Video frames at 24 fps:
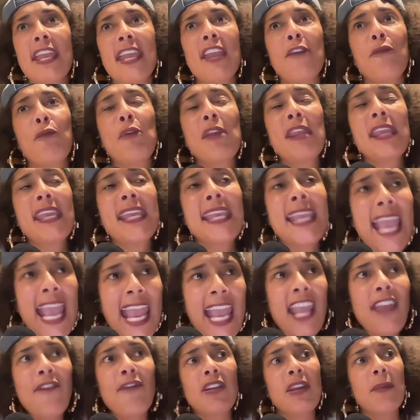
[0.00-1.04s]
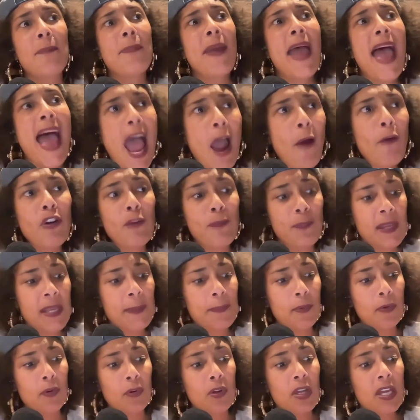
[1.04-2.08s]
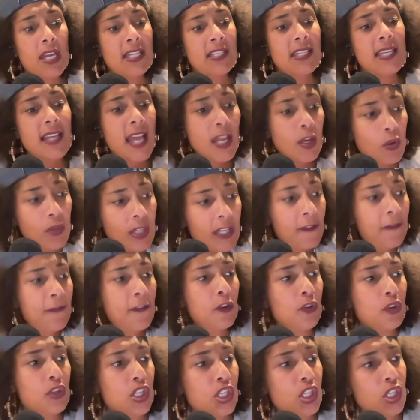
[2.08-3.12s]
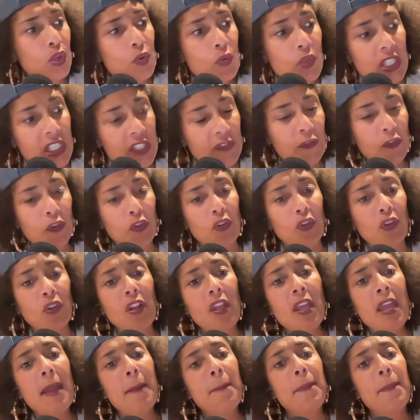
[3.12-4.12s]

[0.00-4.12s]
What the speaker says: if we gave and empowered people to not only feel useful,